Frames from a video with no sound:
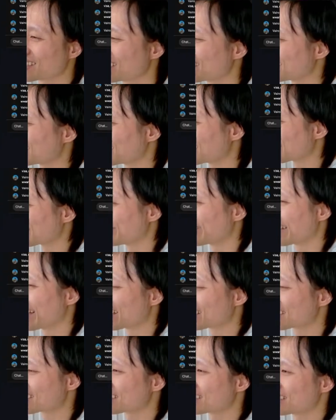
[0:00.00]
in the
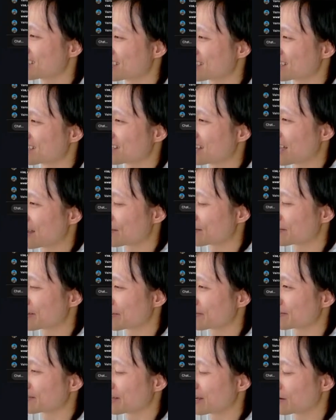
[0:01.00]
past.
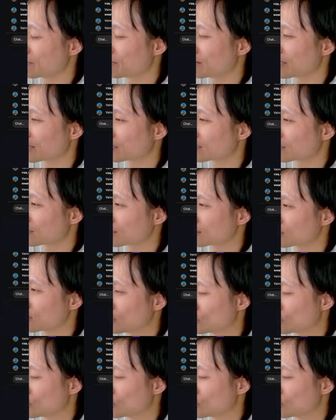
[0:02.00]
I'll be like, it